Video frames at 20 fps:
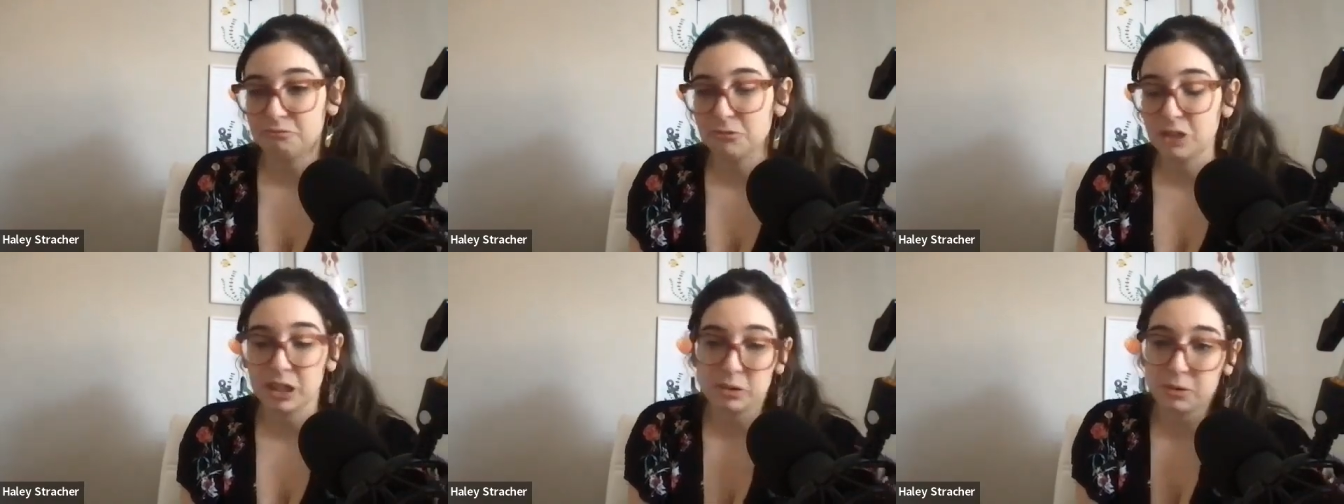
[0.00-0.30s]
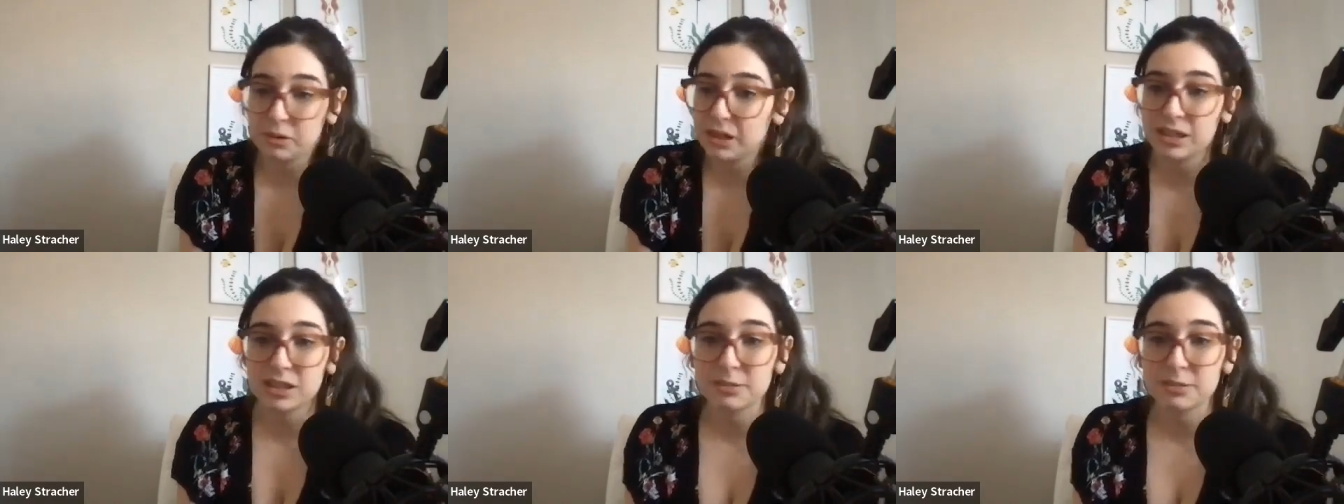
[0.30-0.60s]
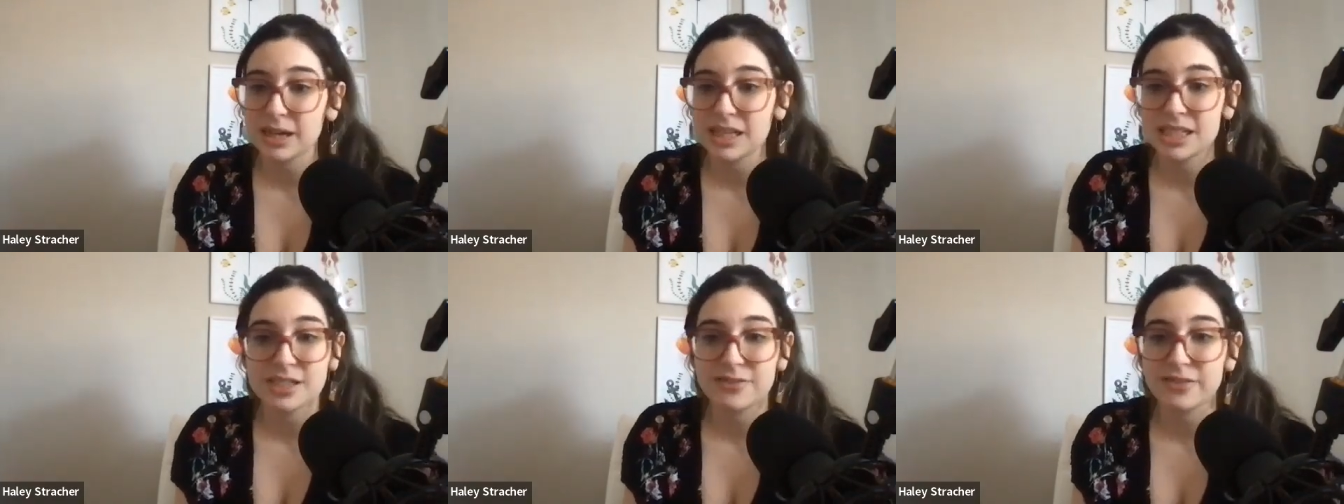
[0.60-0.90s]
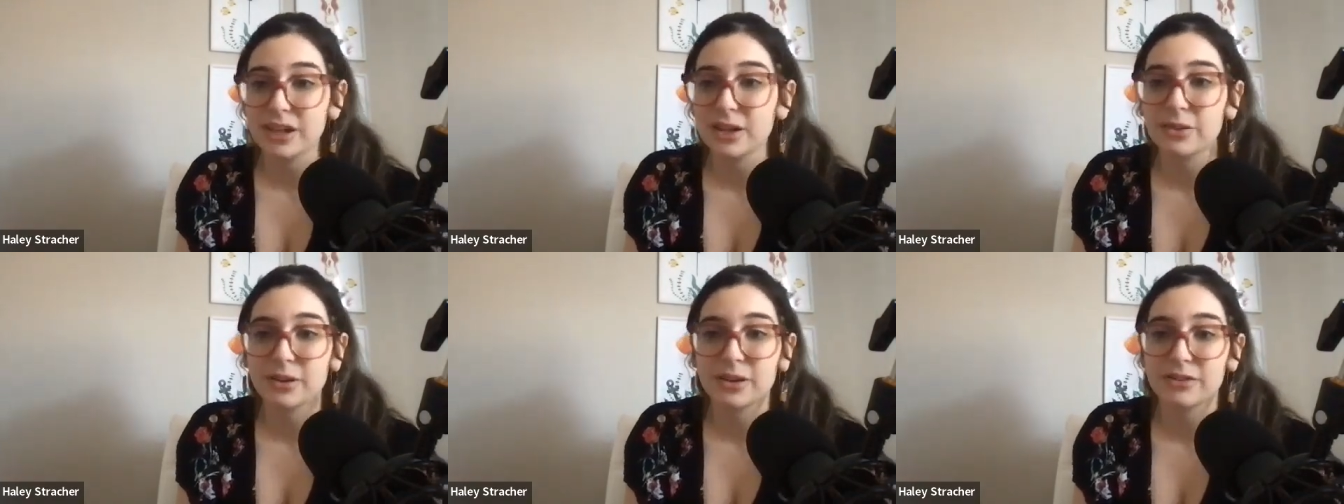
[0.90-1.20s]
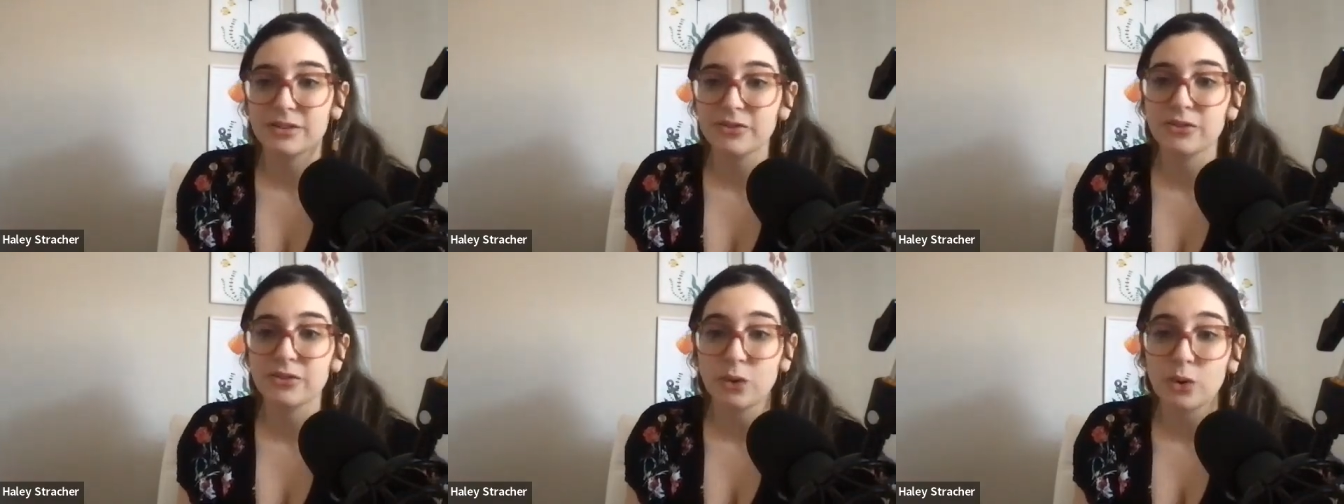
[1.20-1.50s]
like we're not the best fit with,
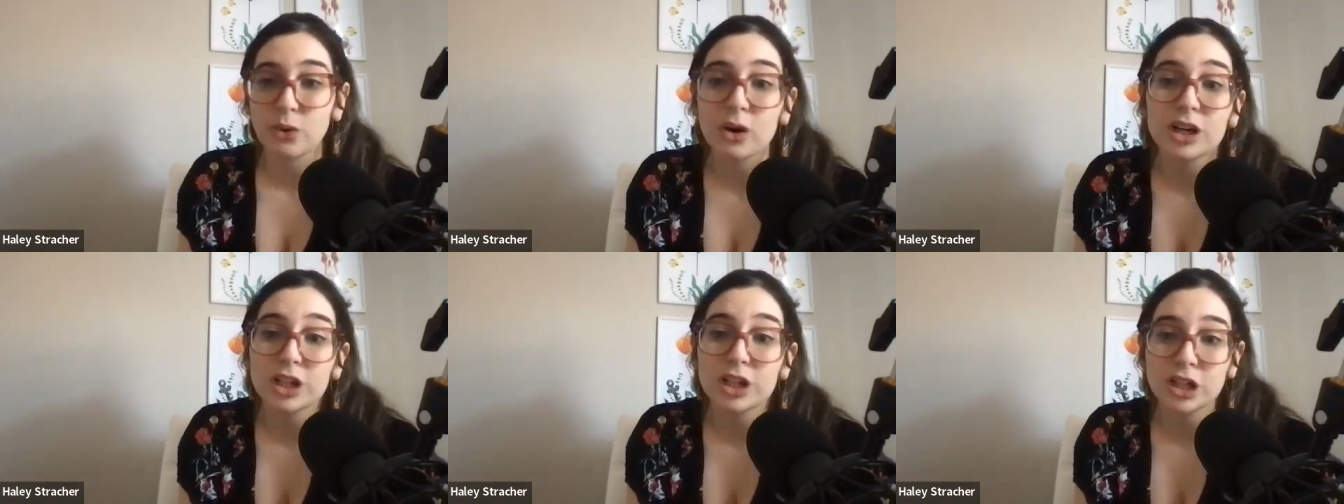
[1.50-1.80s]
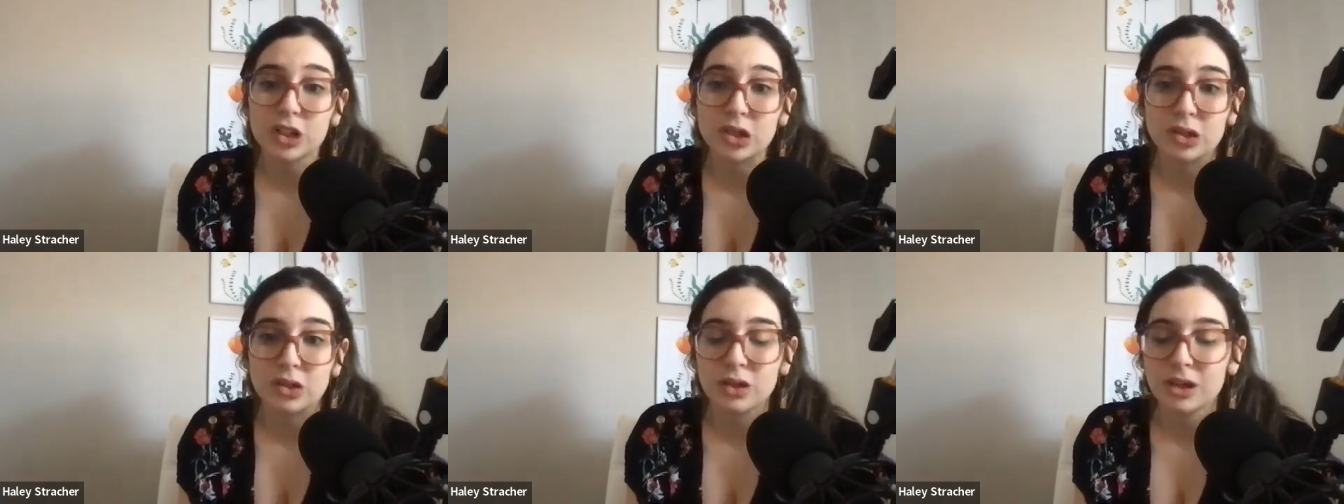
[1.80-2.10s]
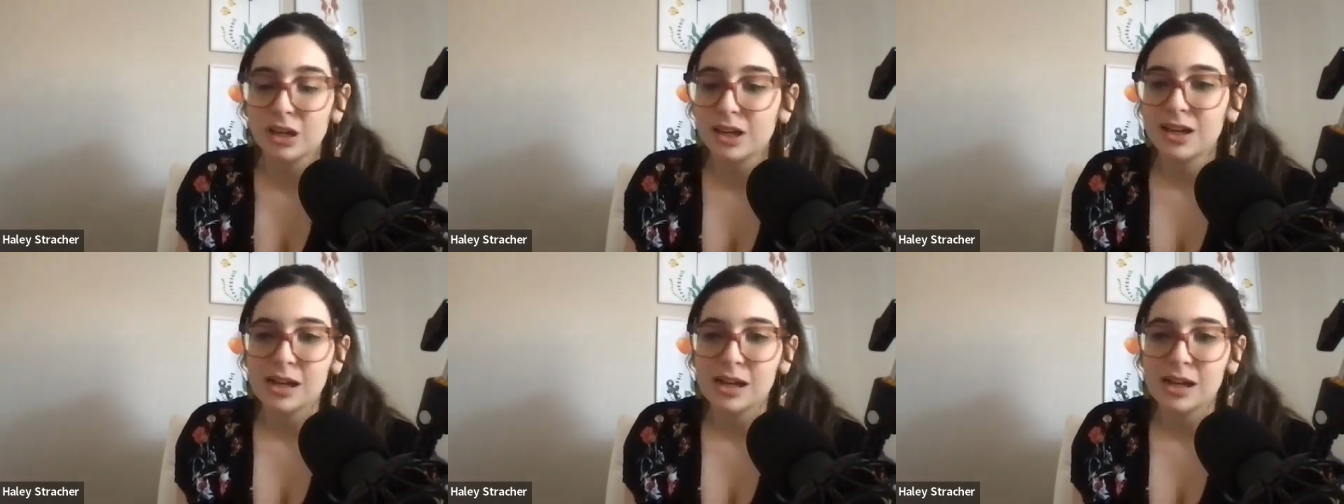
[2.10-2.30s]
for you